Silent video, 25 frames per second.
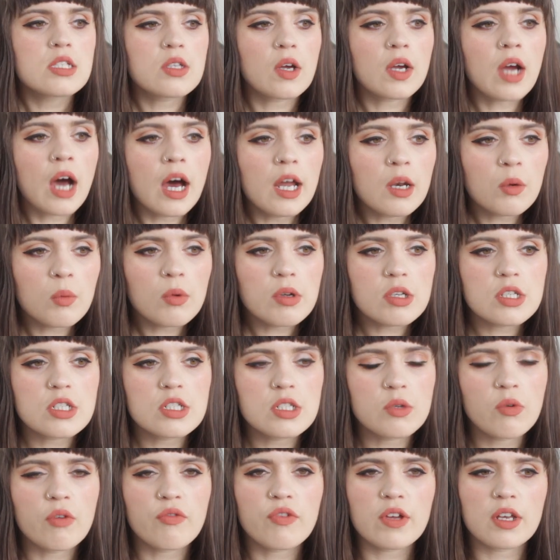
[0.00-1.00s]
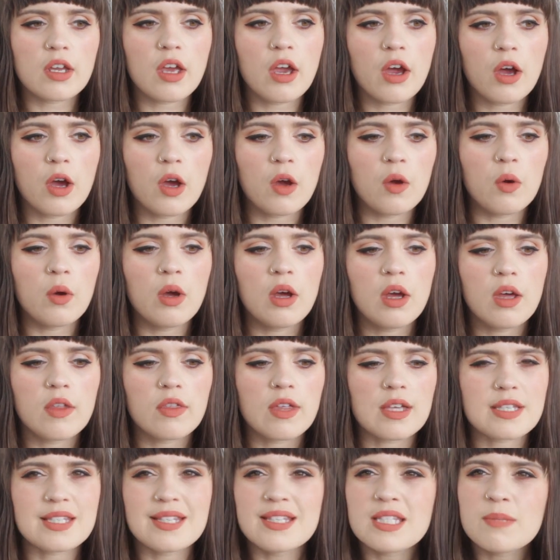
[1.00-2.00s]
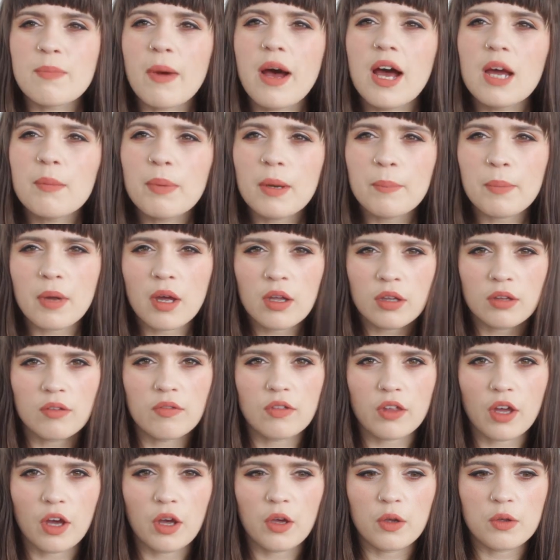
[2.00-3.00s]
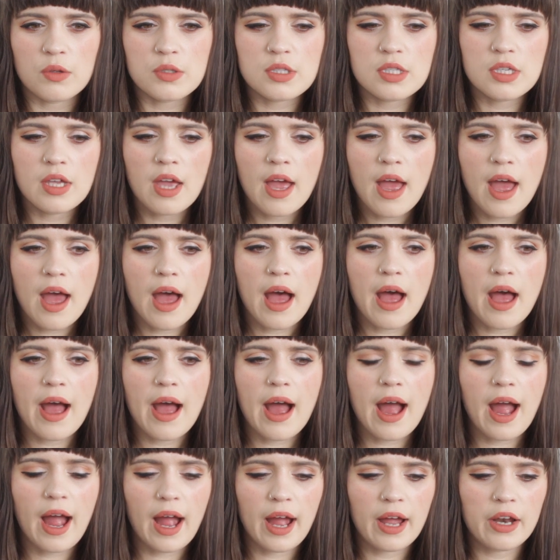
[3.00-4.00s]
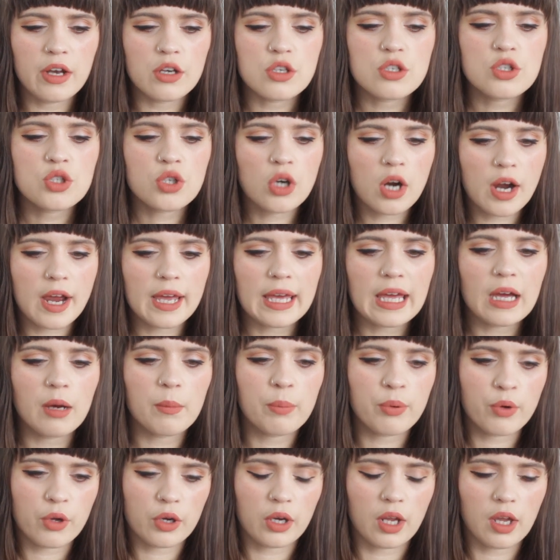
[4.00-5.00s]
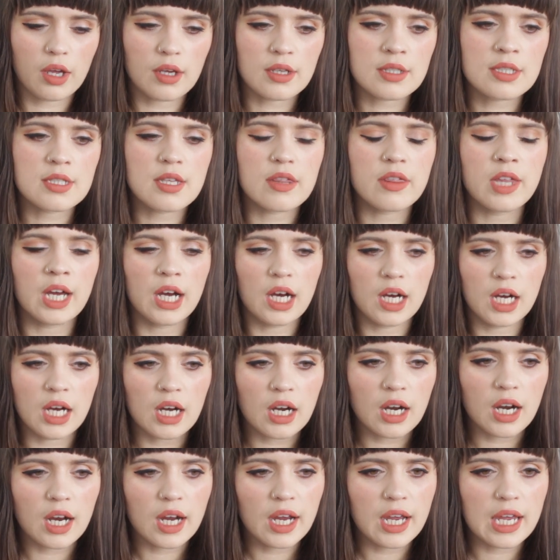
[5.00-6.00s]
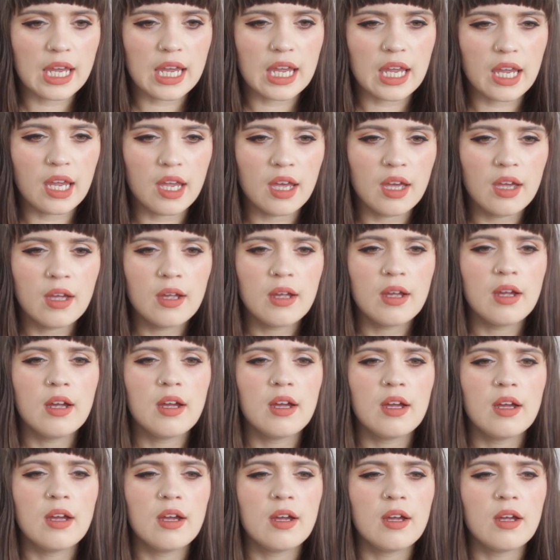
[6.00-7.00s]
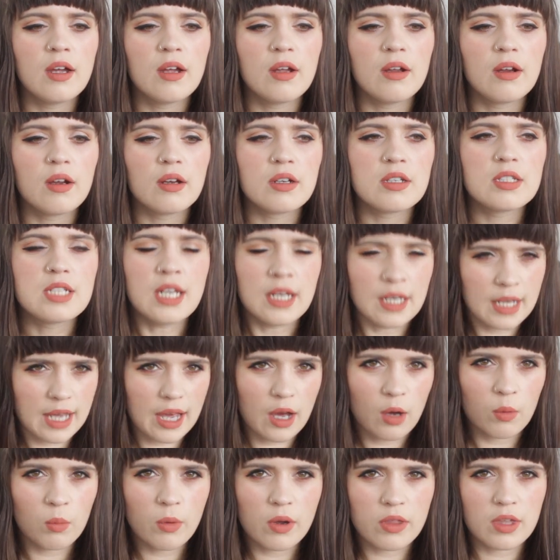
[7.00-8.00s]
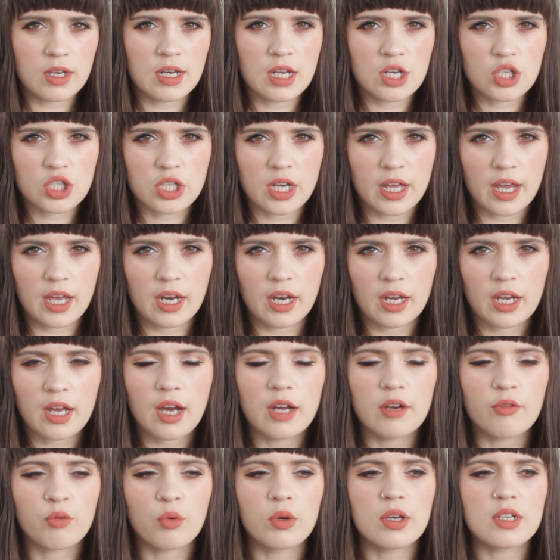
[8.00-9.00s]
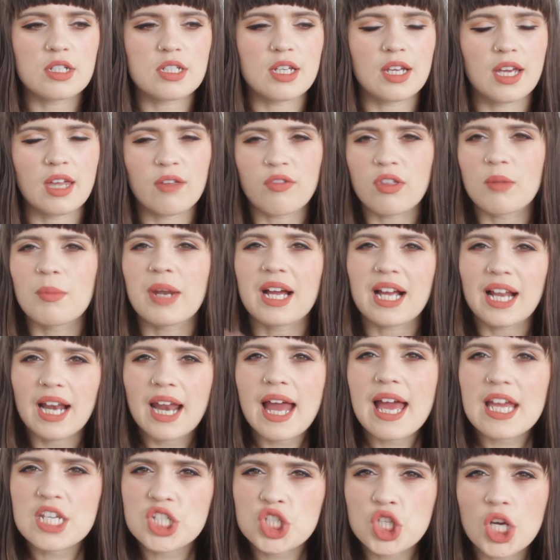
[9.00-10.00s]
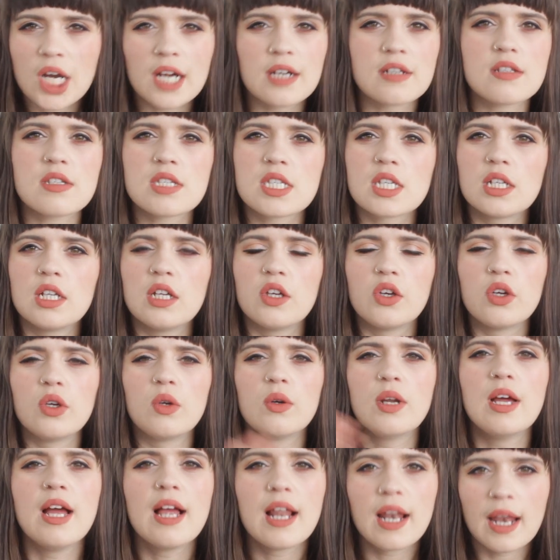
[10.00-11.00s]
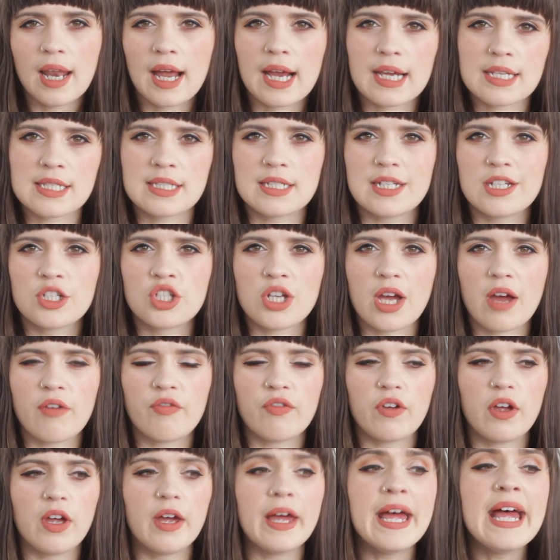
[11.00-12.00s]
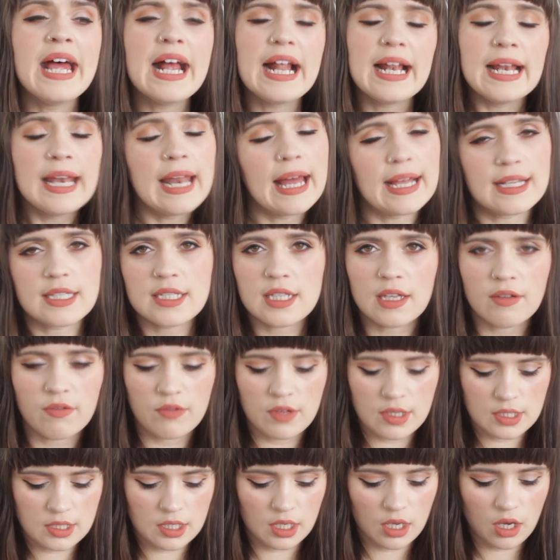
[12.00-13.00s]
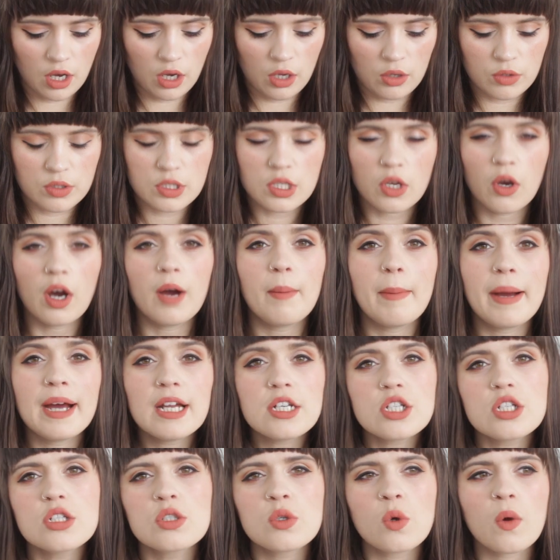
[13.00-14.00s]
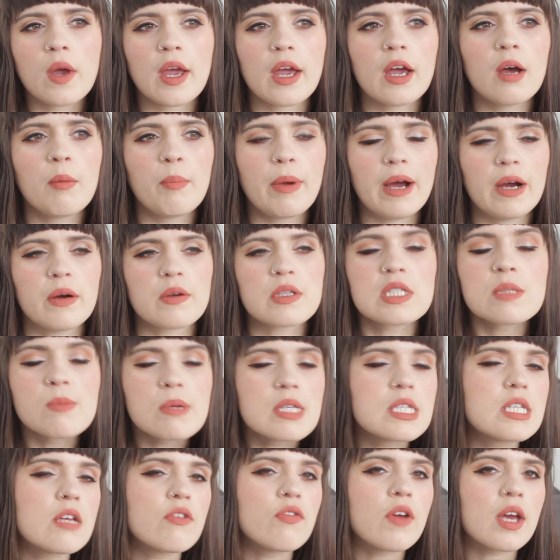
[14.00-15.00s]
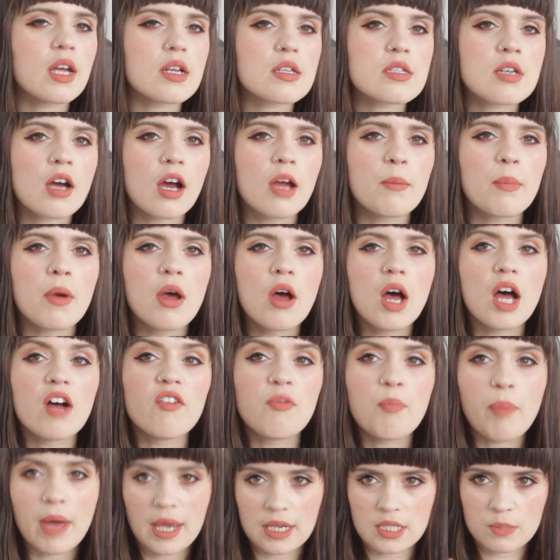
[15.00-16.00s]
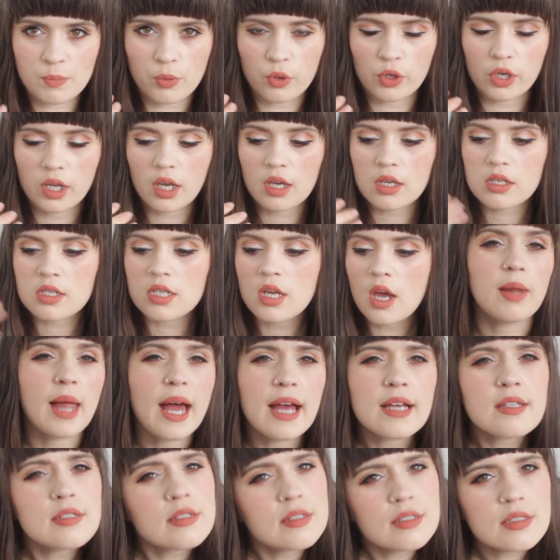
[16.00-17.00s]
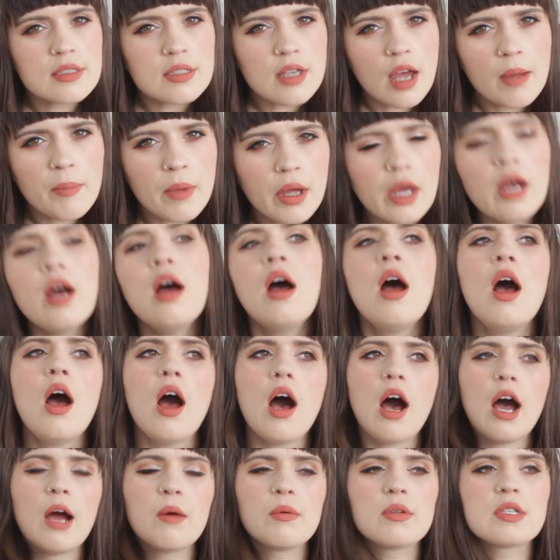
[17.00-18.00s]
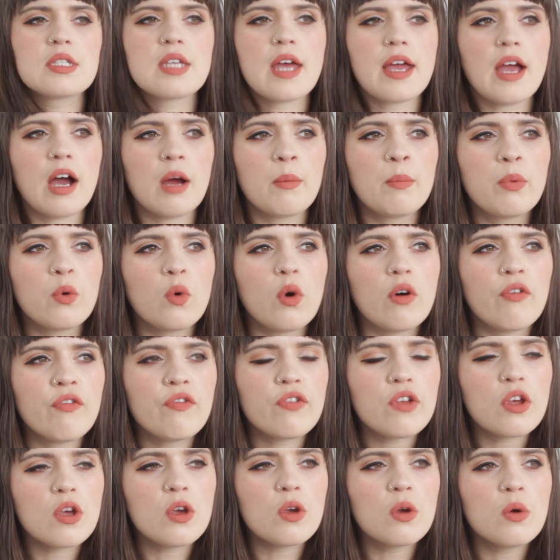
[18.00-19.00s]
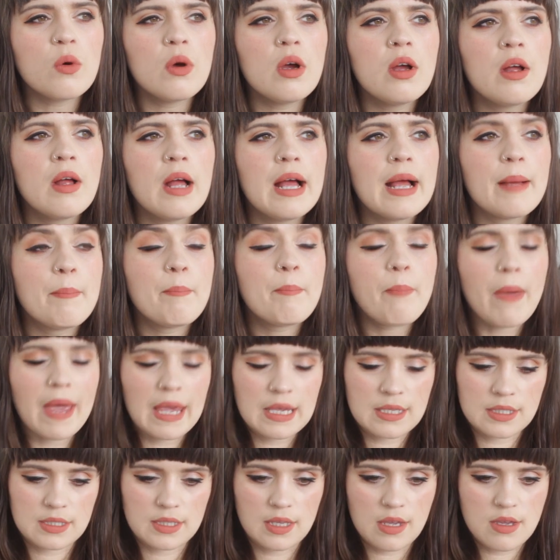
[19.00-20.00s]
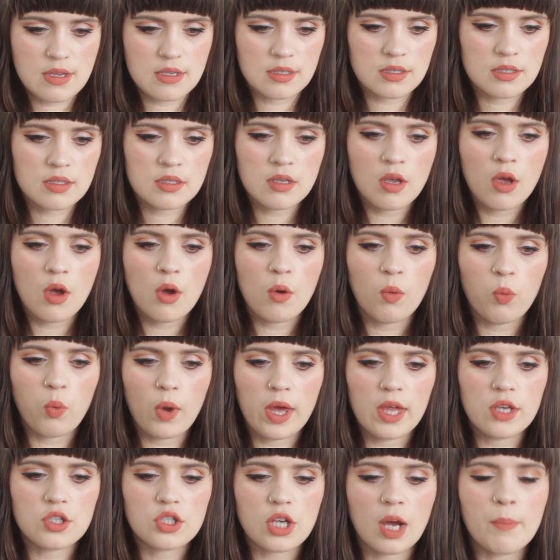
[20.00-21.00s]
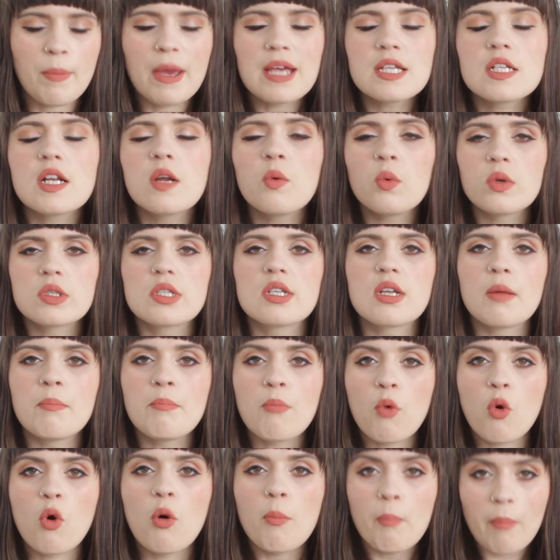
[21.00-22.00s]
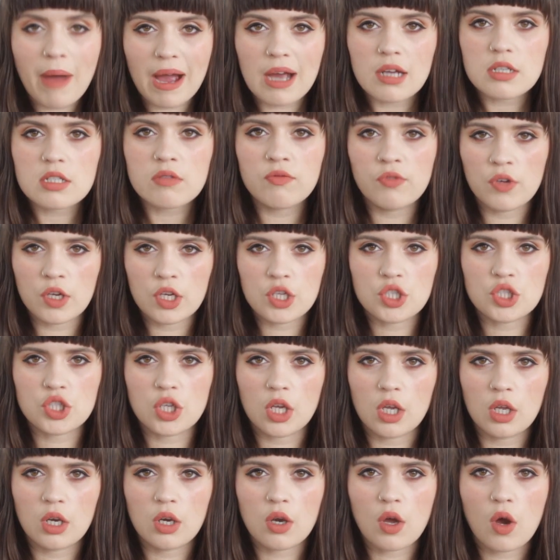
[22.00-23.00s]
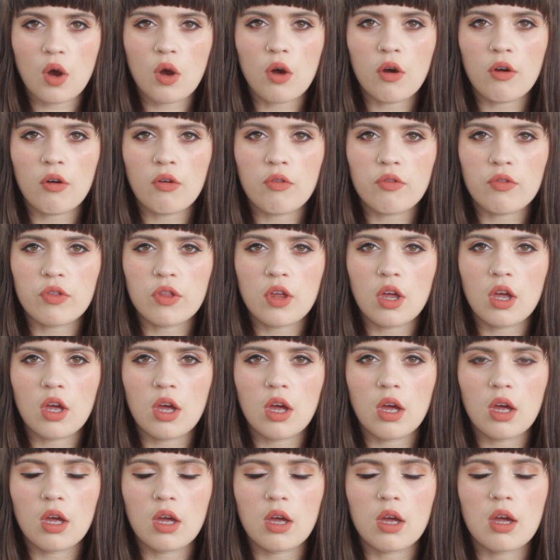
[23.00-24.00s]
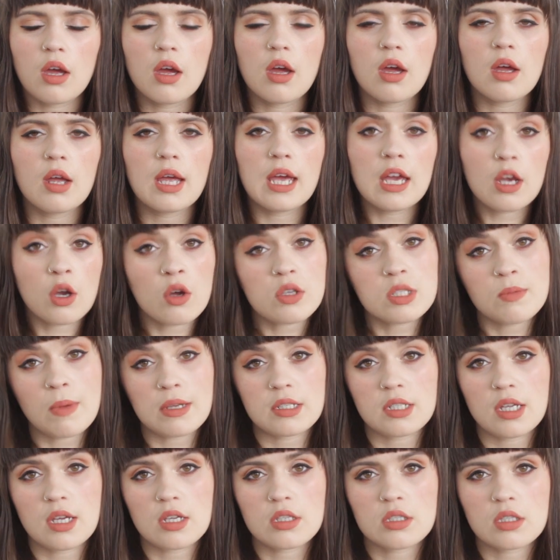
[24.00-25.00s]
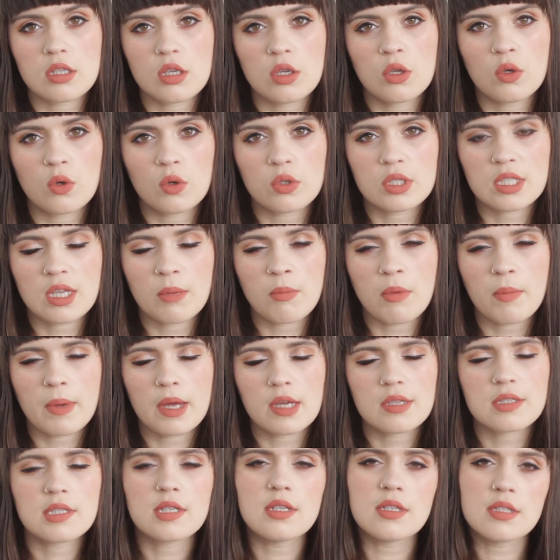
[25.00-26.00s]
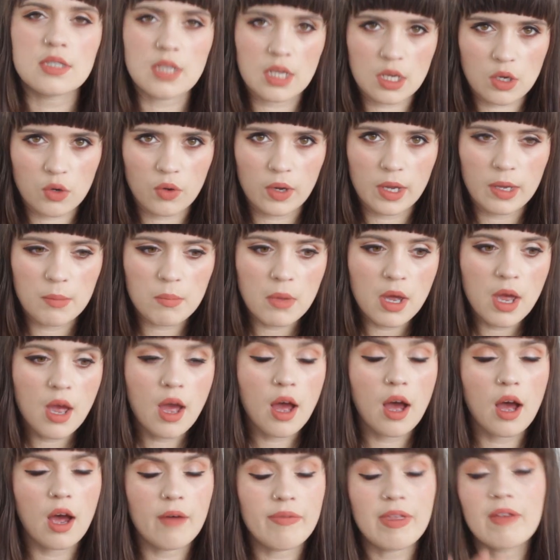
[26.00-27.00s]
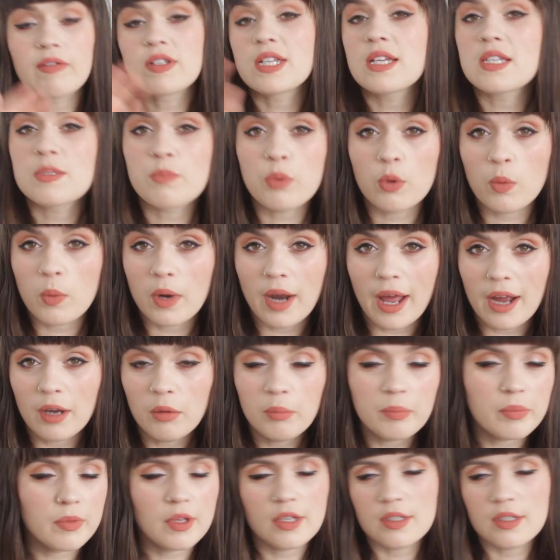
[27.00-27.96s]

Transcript: So I kind of wanted to do a video that's inspired by both of those and trying out products that I didn't get on with initially, and I kind of wanted to give them like a last chance saloon, last ditch effort, let's give this a go. So I'm actually talking about a specific type of base product. Last summer, I would say I bought a few bases which I basically wanted a more matte version of the IT Cosmetics Your Skin But Better CC Cream. They've since brought one out,